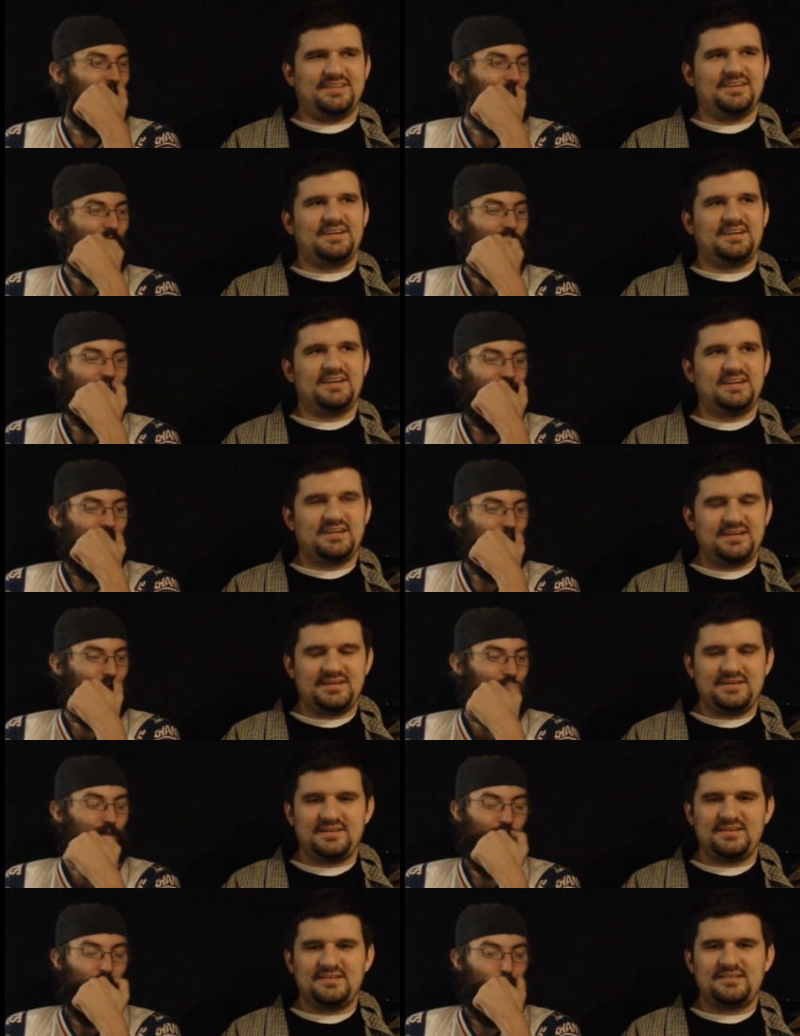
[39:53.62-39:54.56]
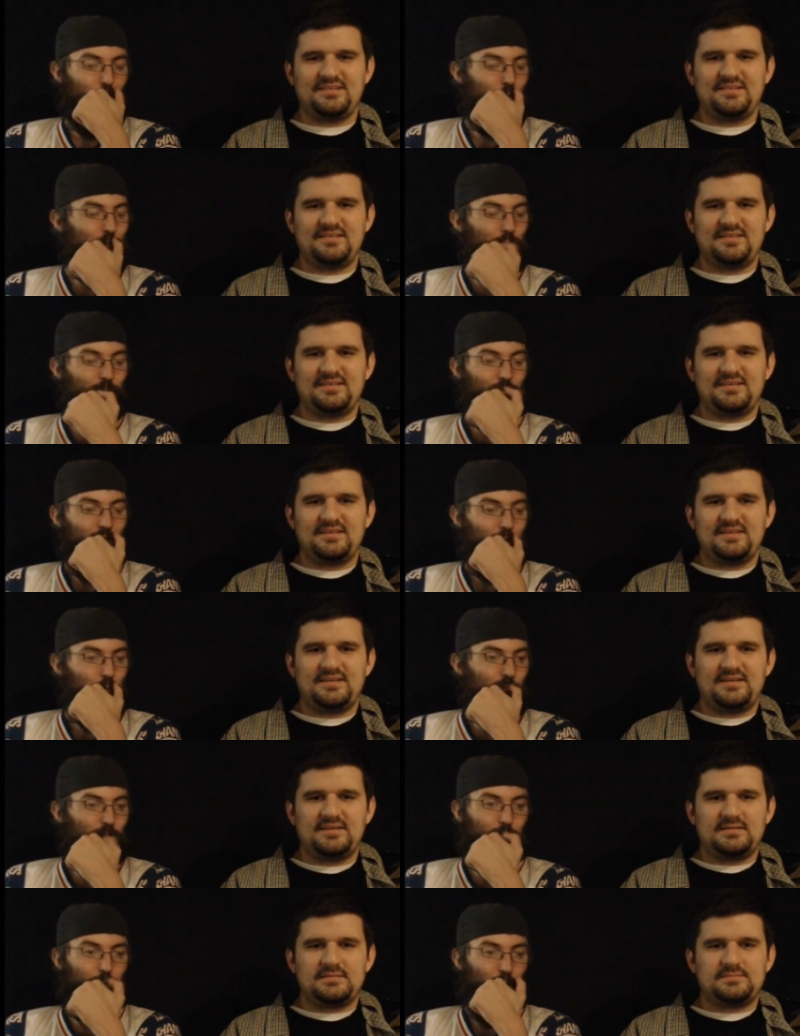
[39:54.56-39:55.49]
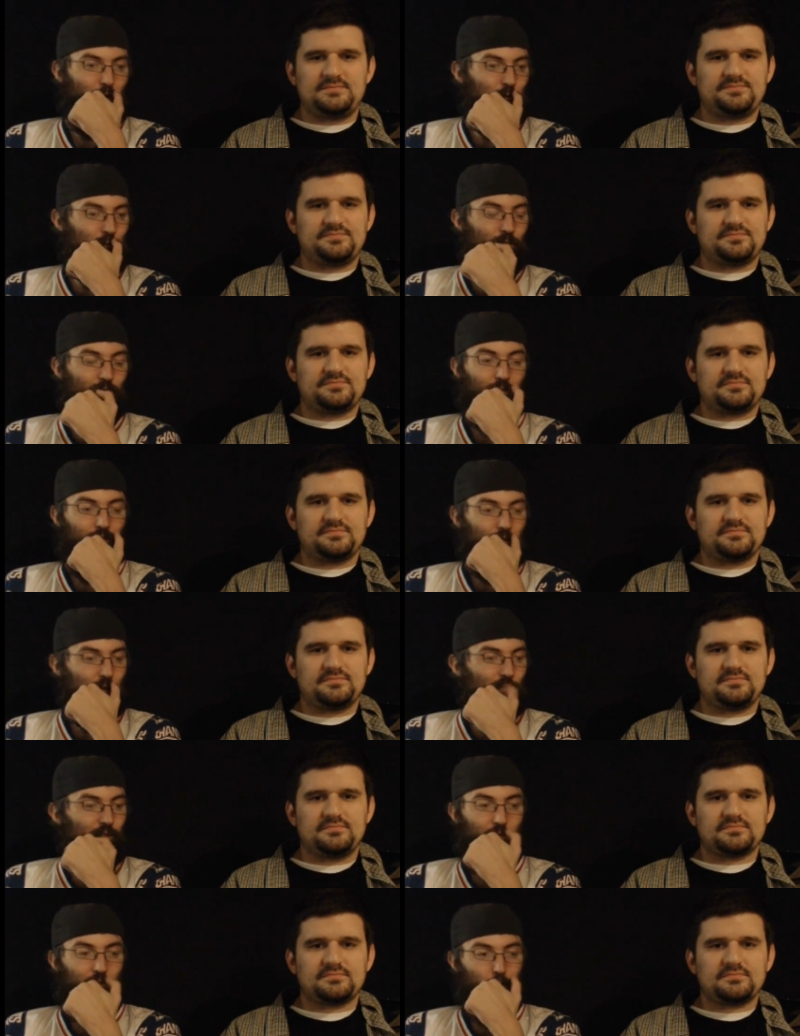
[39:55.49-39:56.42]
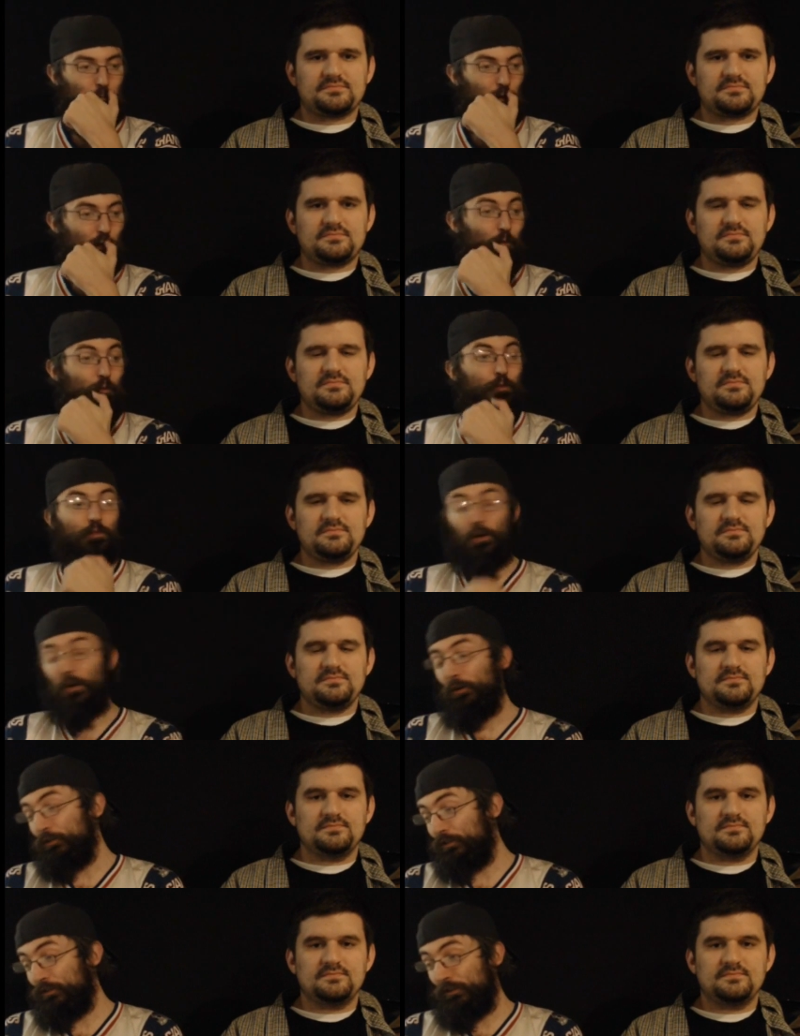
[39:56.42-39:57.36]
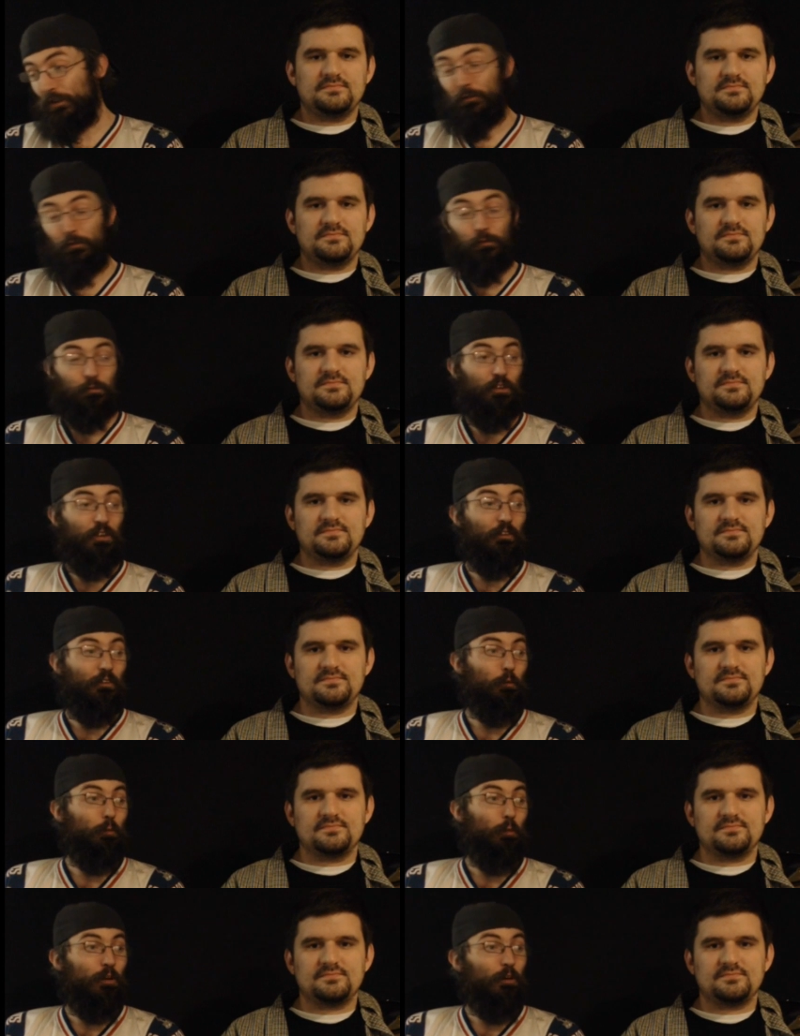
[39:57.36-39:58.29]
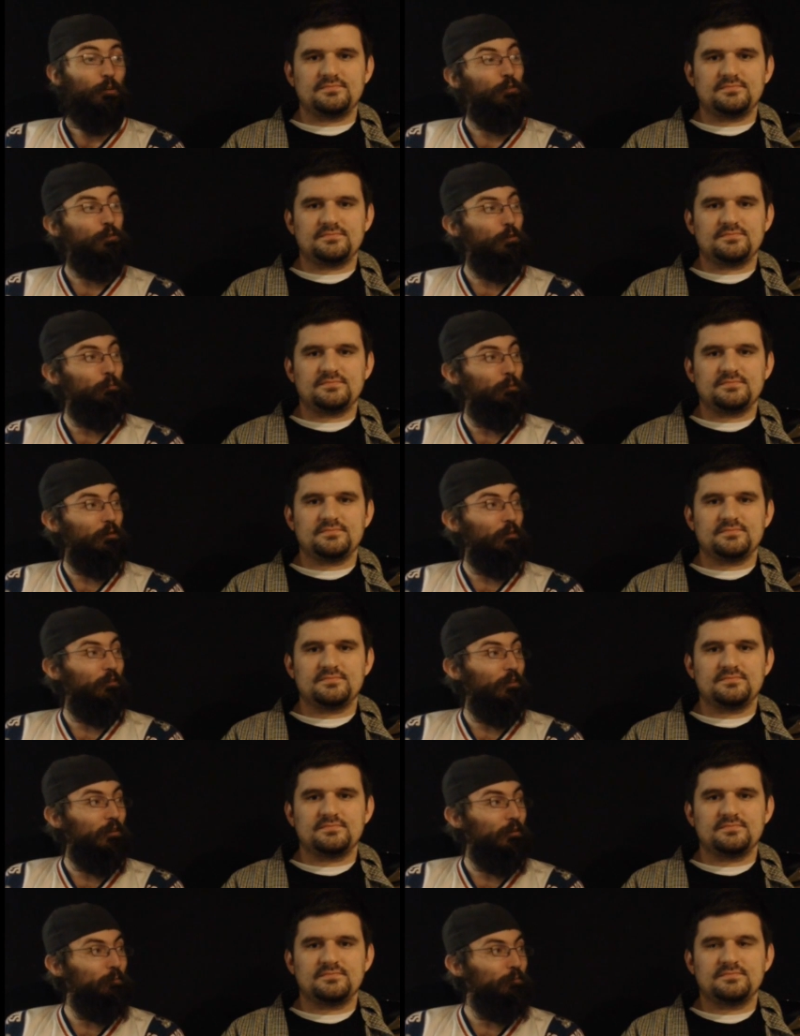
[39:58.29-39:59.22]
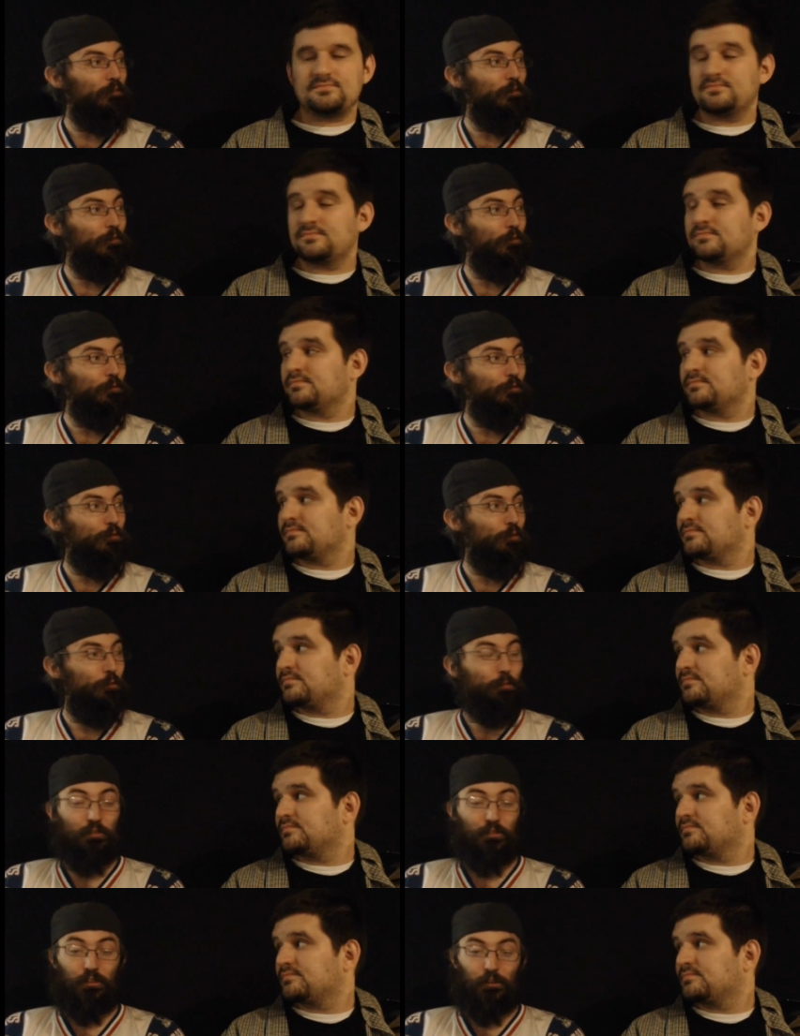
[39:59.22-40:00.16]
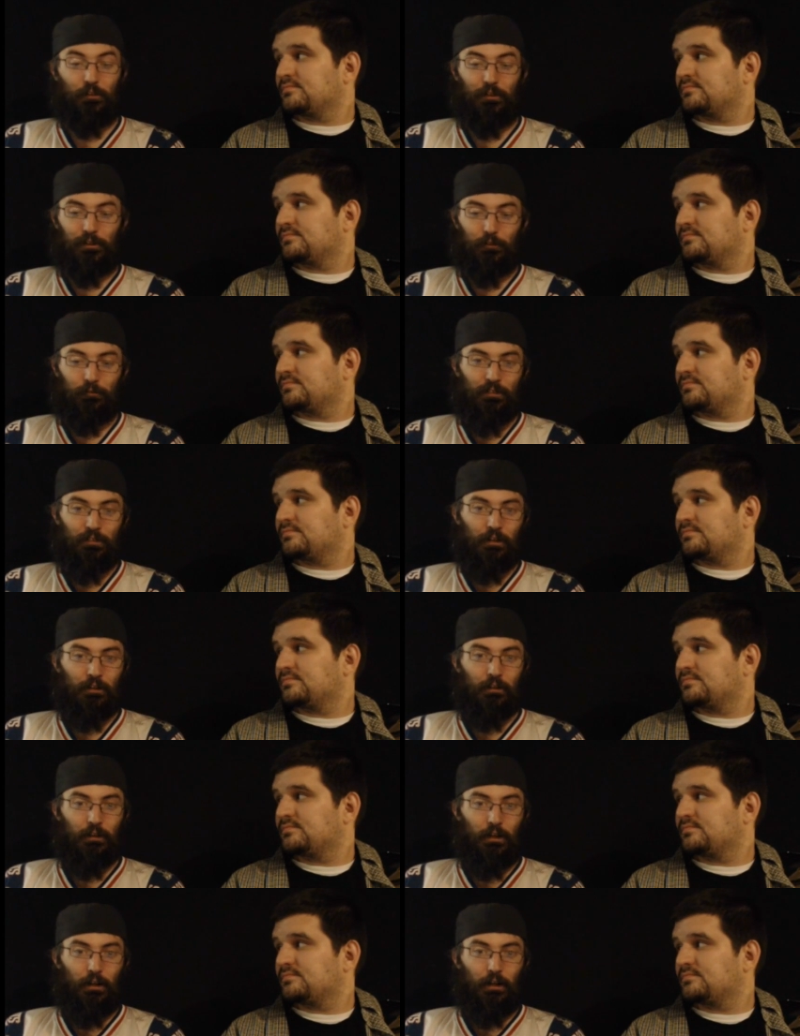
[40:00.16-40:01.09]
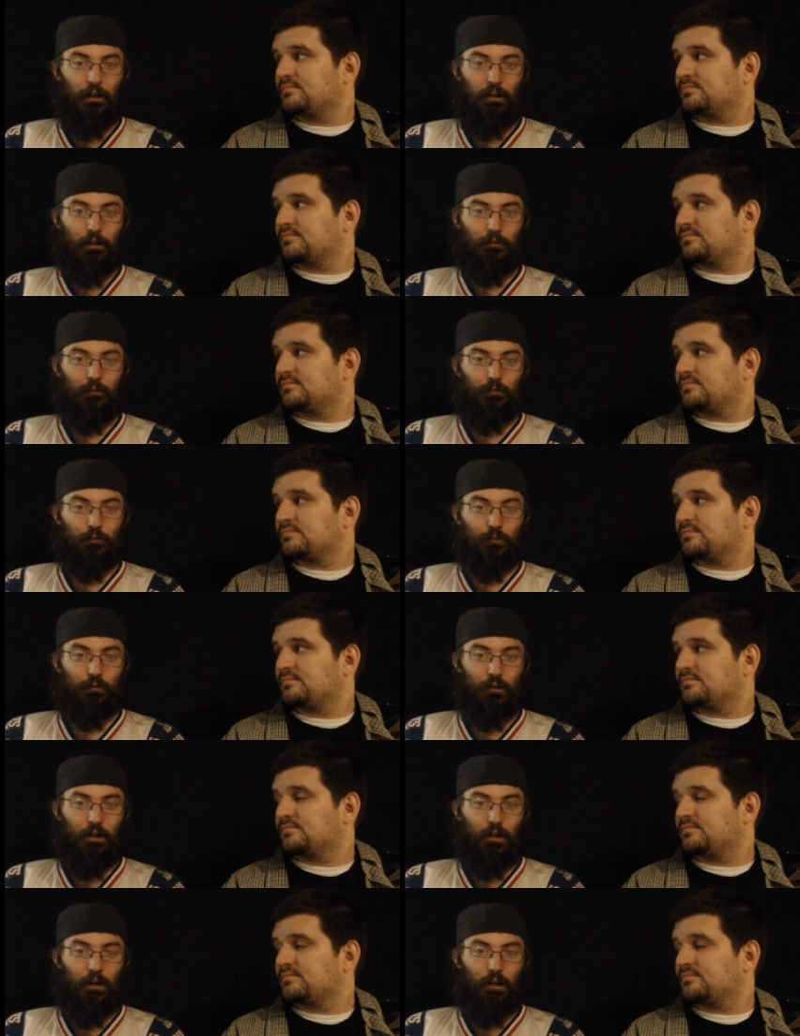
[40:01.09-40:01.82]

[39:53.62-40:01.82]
Speaker 1: but it's, but both shows did really well to build up to Super Showdown, and